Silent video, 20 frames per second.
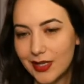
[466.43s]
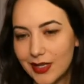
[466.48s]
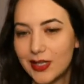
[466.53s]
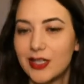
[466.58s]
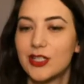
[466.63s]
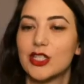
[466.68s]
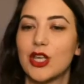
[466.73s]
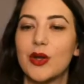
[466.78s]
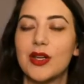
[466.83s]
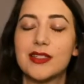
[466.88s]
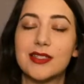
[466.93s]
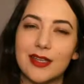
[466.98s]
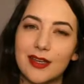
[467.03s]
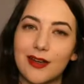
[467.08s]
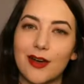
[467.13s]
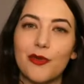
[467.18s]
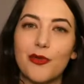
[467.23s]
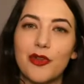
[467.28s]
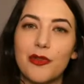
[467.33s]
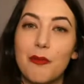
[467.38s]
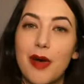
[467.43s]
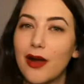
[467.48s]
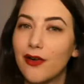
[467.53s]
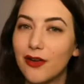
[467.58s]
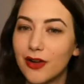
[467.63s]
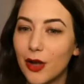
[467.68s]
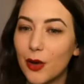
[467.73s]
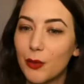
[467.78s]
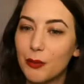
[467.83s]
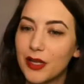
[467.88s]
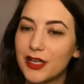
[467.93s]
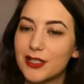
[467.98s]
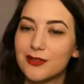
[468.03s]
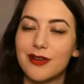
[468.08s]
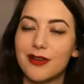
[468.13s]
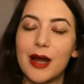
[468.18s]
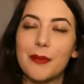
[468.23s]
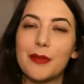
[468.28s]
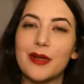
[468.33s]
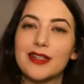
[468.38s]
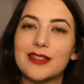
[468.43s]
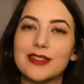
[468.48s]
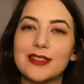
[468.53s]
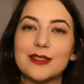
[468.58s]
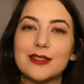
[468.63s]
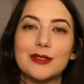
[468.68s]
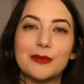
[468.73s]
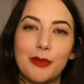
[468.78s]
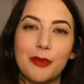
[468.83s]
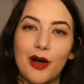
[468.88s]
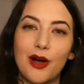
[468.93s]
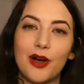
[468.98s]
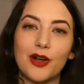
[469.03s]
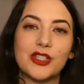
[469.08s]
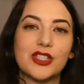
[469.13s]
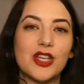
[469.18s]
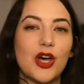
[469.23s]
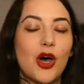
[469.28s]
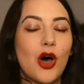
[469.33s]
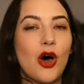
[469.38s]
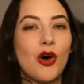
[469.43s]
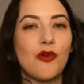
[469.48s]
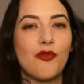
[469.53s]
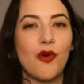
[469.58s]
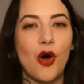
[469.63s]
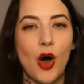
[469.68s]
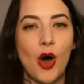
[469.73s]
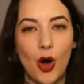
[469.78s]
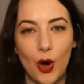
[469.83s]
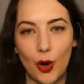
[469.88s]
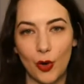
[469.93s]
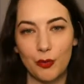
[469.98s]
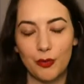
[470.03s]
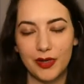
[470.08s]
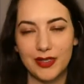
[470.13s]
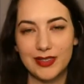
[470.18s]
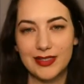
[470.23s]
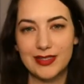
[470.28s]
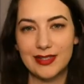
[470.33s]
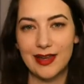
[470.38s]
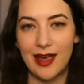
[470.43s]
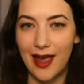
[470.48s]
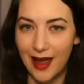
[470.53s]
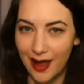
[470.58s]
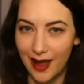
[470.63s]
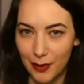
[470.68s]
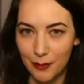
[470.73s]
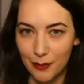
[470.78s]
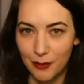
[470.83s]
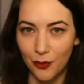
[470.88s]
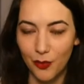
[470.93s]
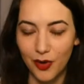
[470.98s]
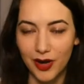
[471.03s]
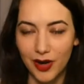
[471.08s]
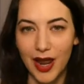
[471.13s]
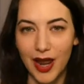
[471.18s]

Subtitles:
So let's kick off with Mario plus Rabbids Sparks of Hope. Ham, what